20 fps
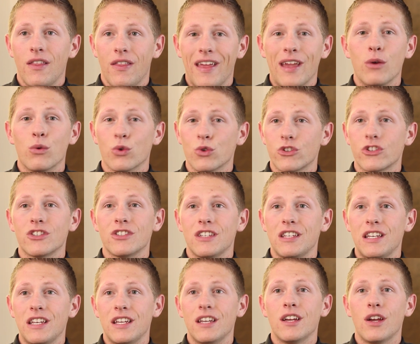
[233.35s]
they will
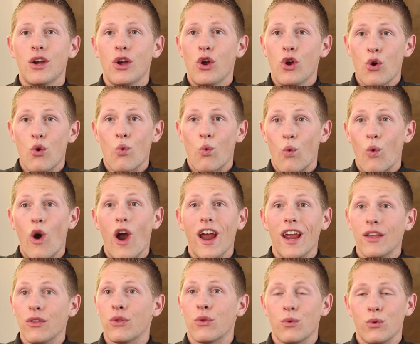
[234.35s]
see
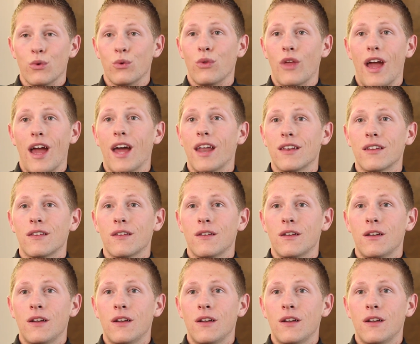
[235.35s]
right through that.